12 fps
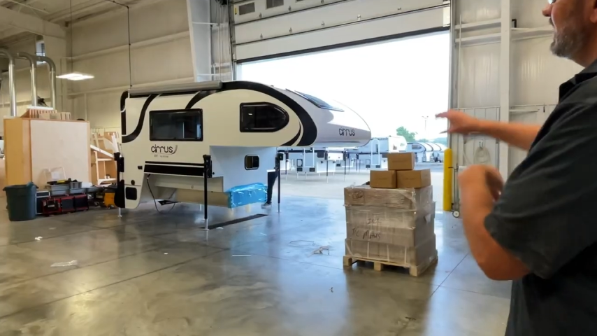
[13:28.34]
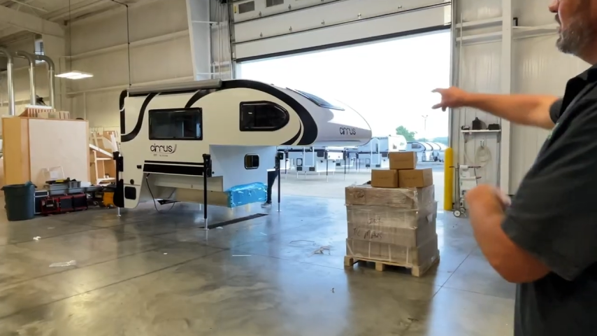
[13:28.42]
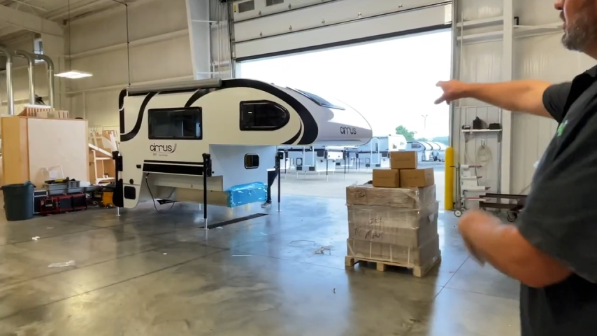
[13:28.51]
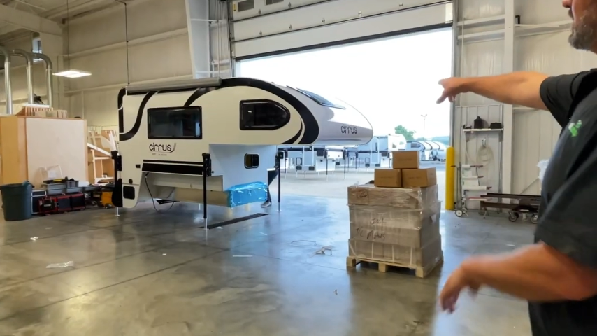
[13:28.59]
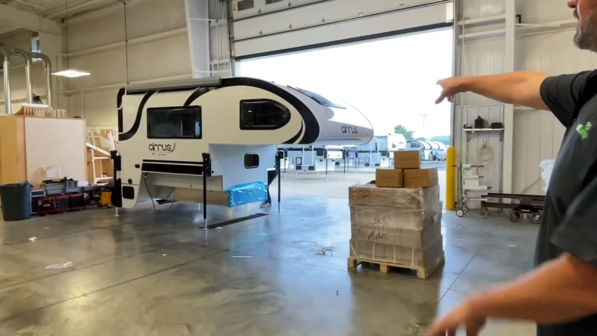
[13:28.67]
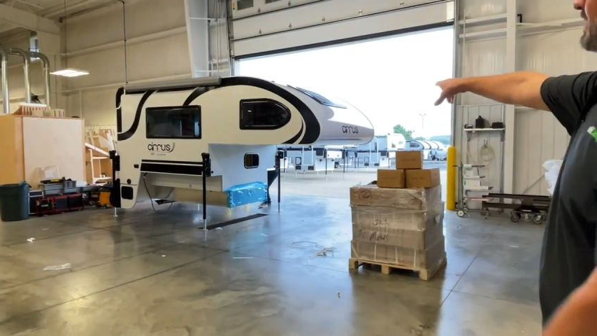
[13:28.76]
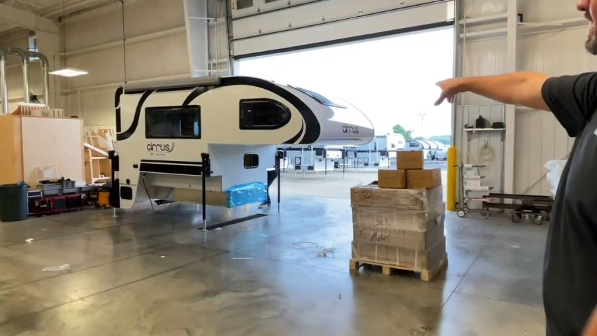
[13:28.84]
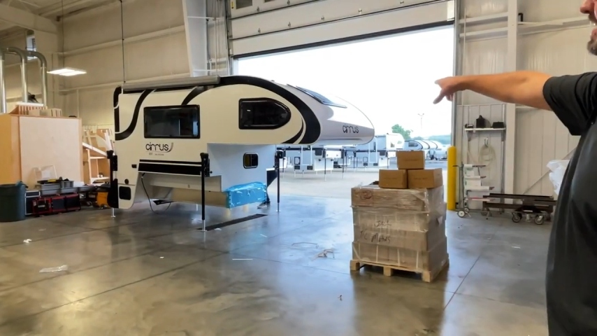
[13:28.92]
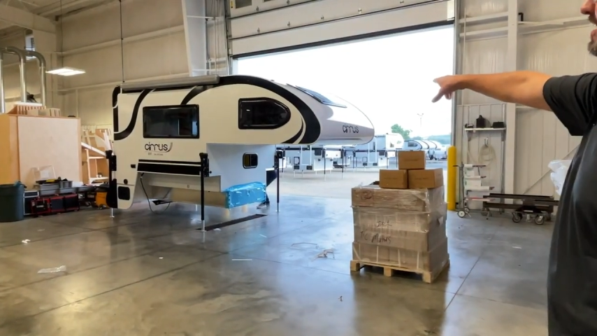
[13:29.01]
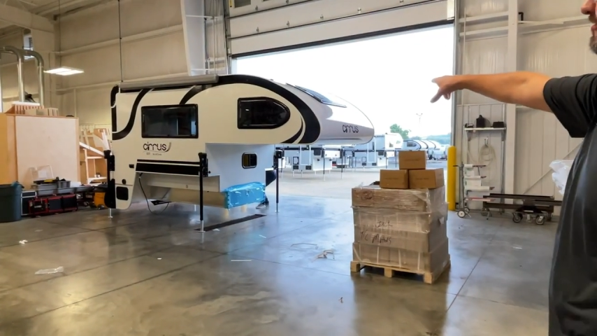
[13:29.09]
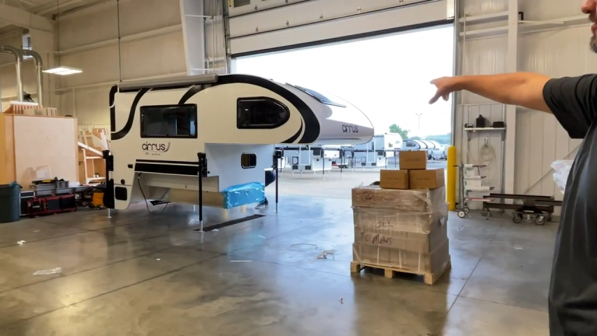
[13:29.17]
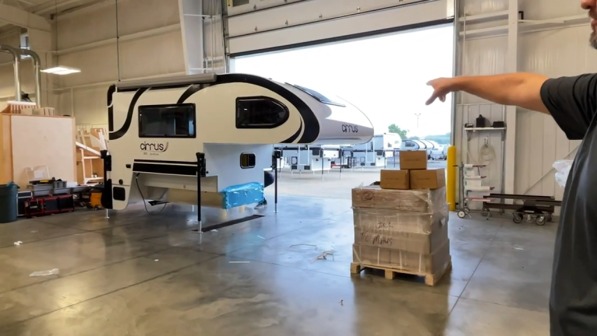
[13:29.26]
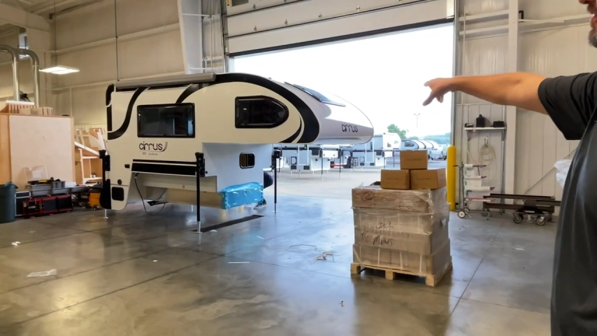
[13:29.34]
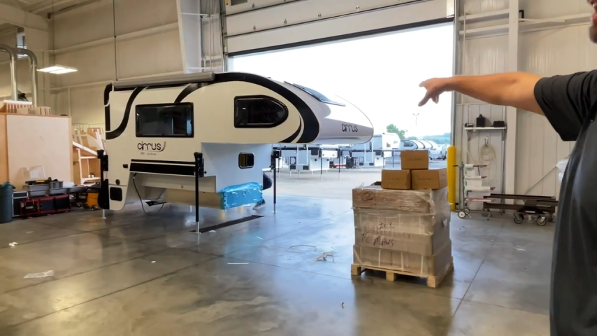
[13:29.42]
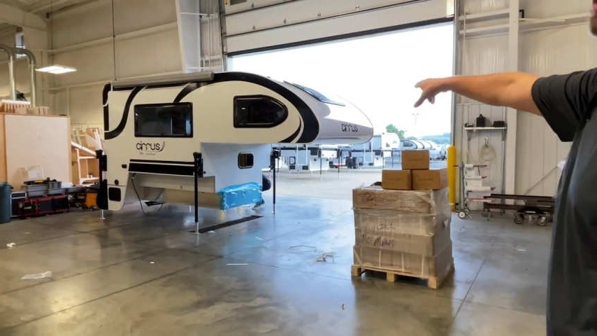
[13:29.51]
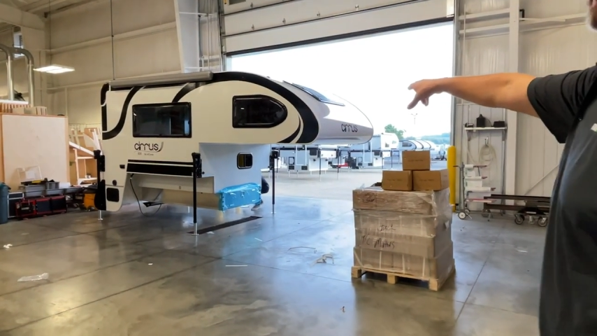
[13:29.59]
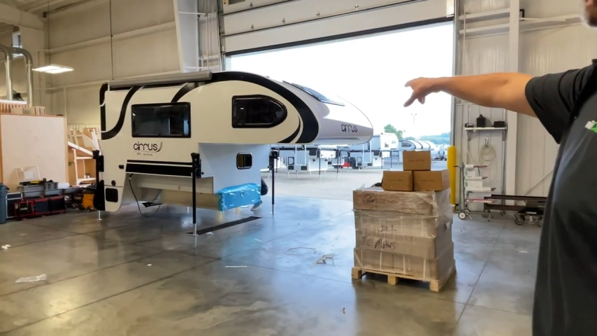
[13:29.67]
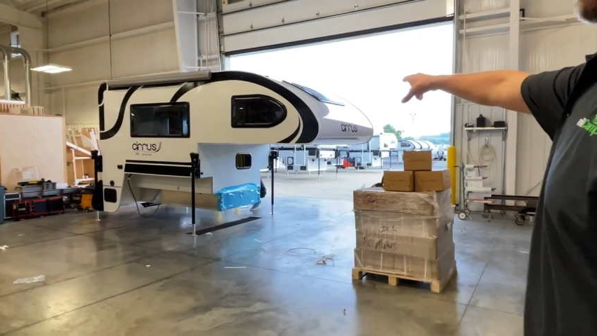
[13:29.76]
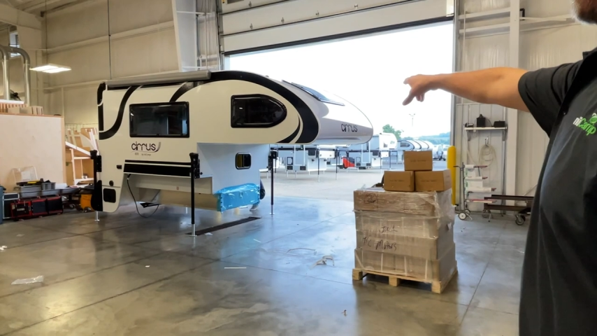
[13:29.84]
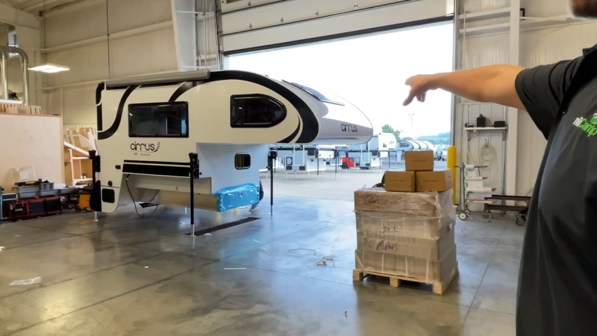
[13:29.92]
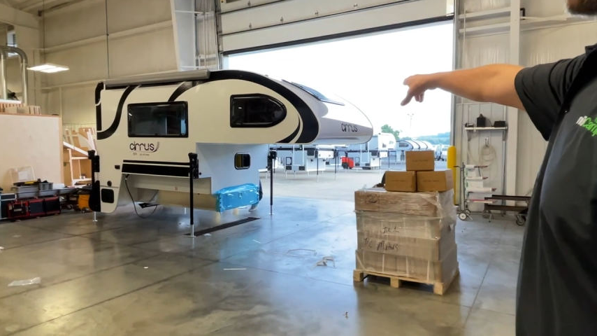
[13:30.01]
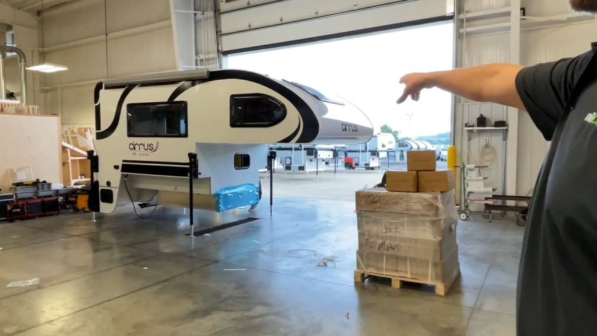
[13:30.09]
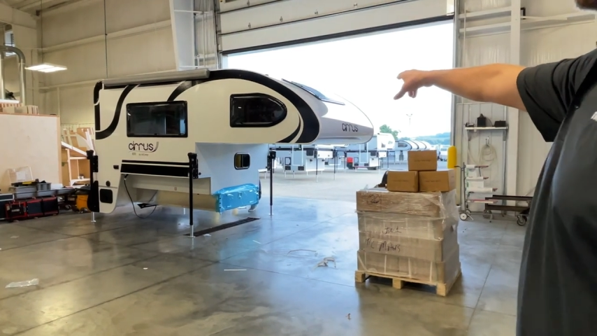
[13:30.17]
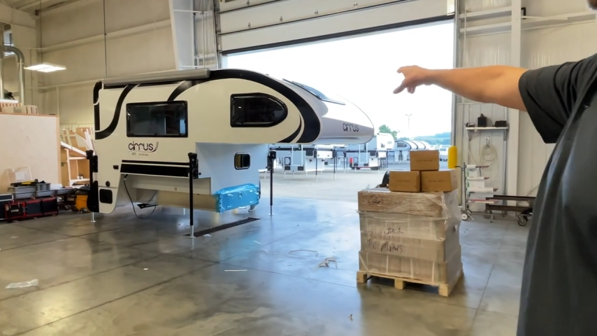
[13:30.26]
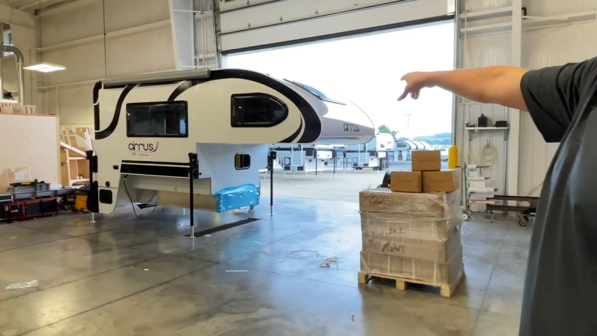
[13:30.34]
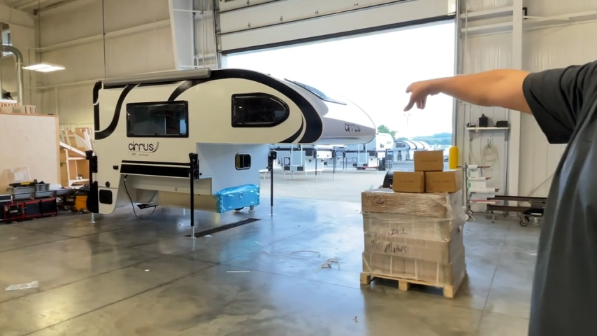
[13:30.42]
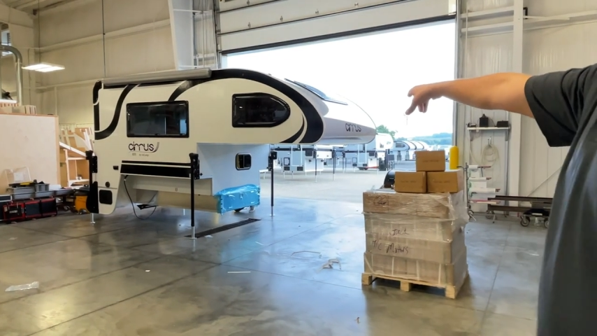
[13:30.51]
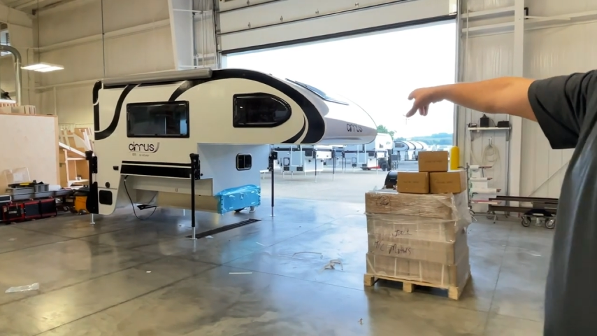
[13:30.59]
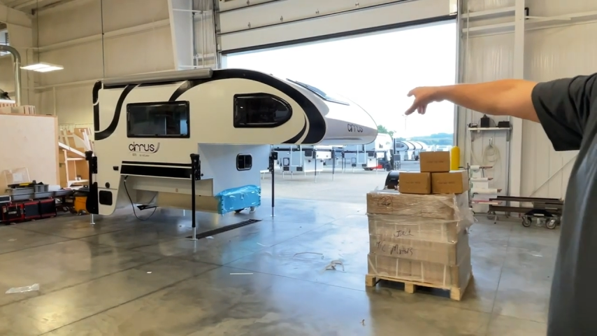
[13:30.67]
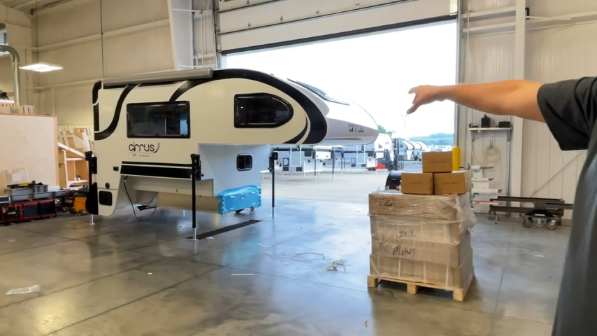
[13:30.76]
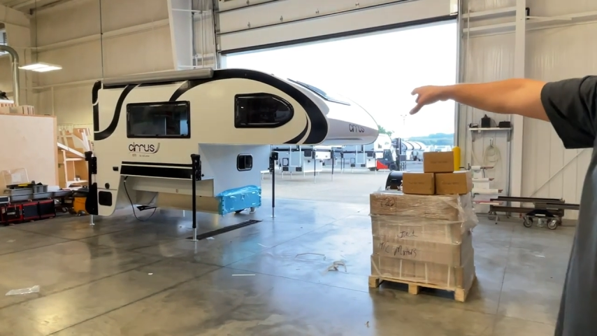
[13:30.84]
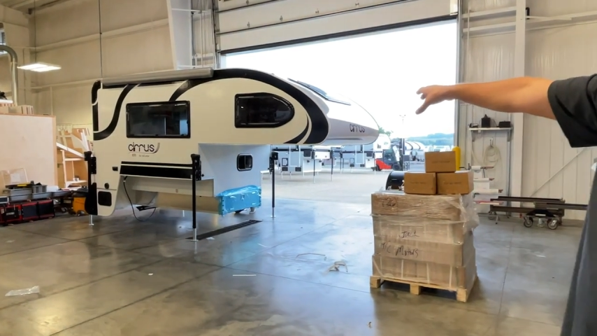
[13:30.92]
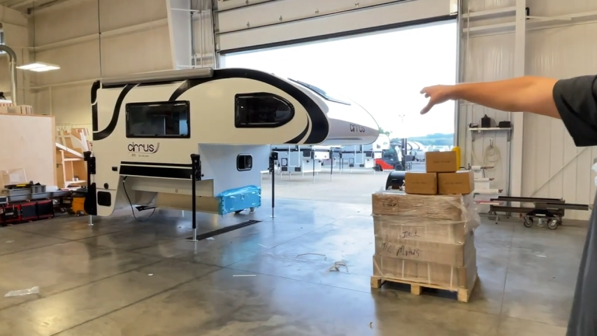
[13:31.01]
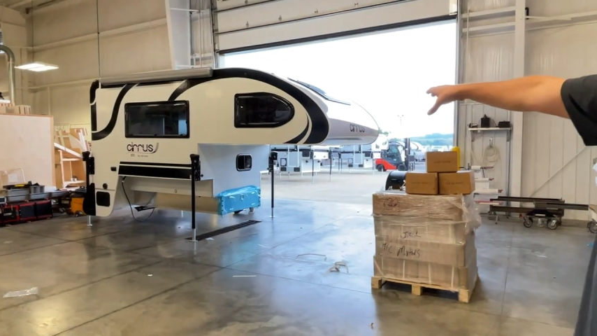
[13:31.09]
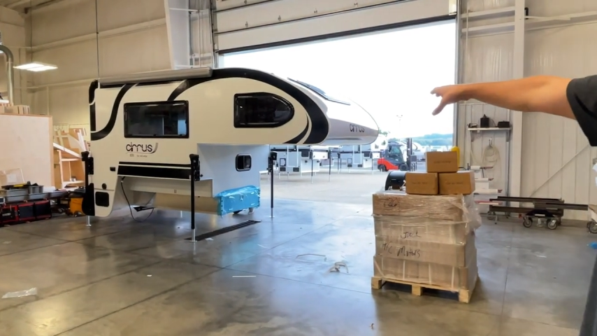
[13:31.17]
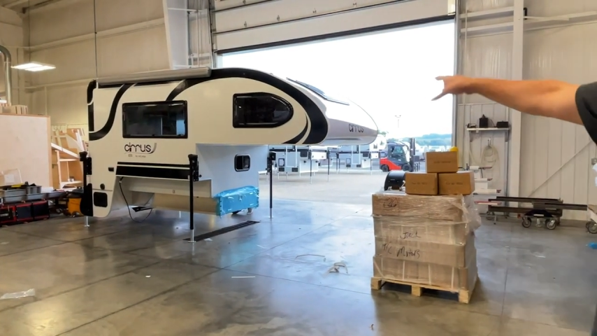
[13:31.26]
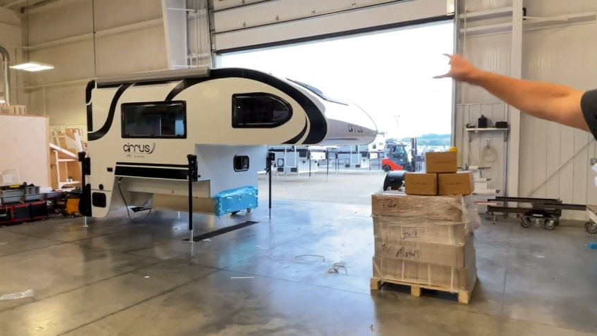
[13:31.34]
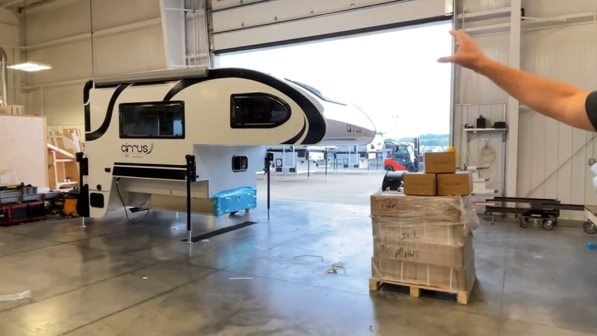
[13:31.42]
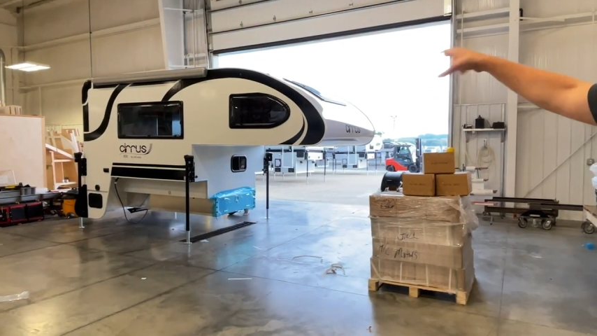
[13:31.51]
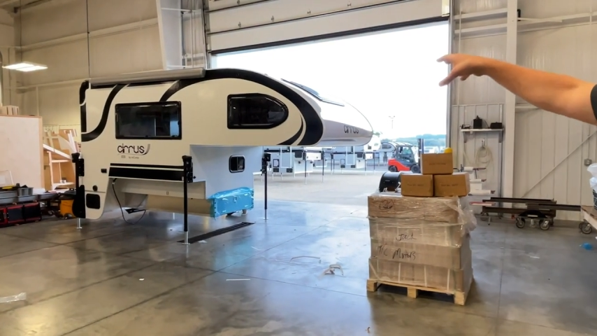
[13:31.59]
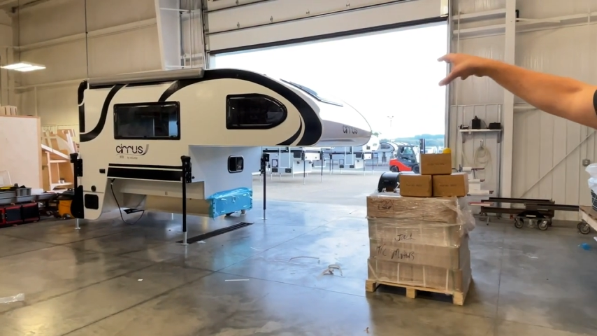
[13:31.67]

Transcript: Nobody's mouth can be seen.